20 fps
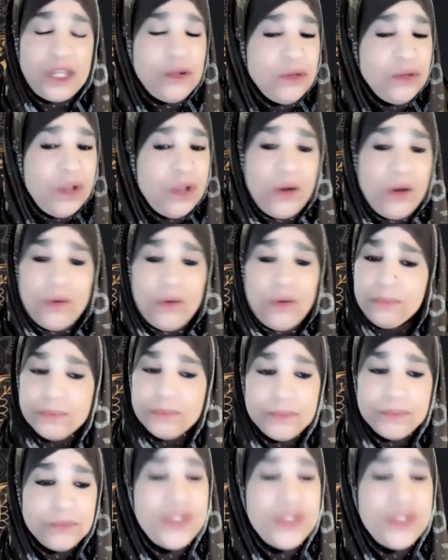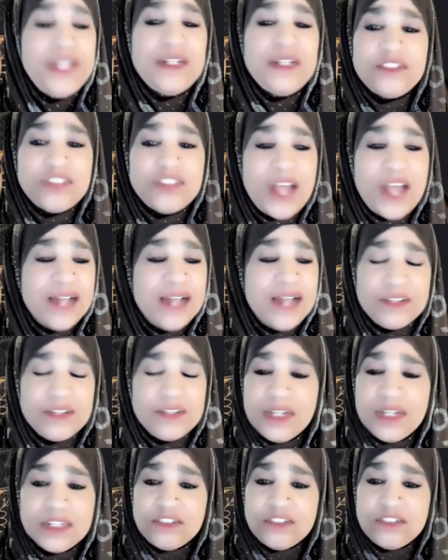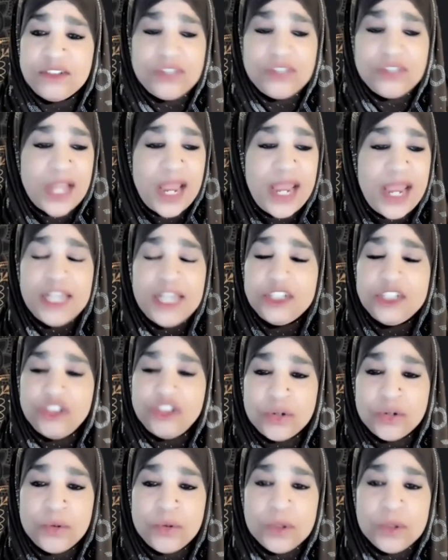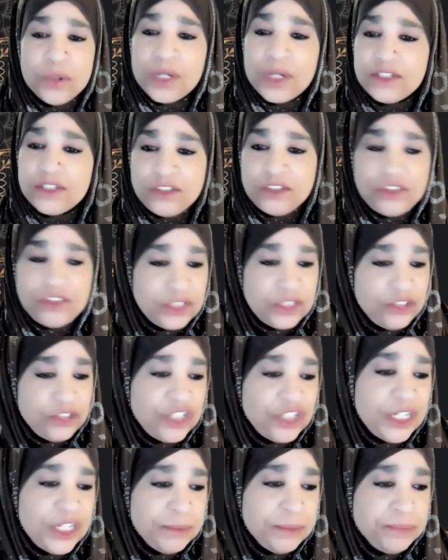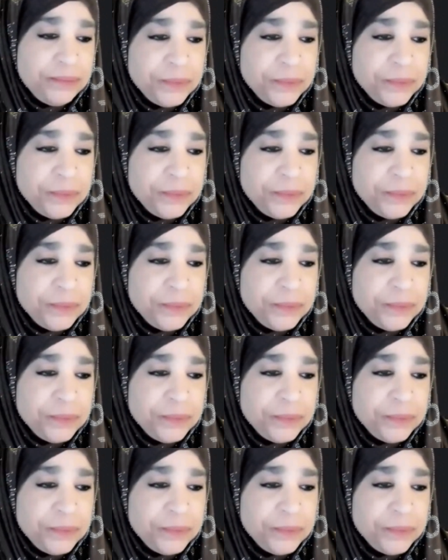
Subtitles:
you know, we decide to listen to the angel or listen to the jinn.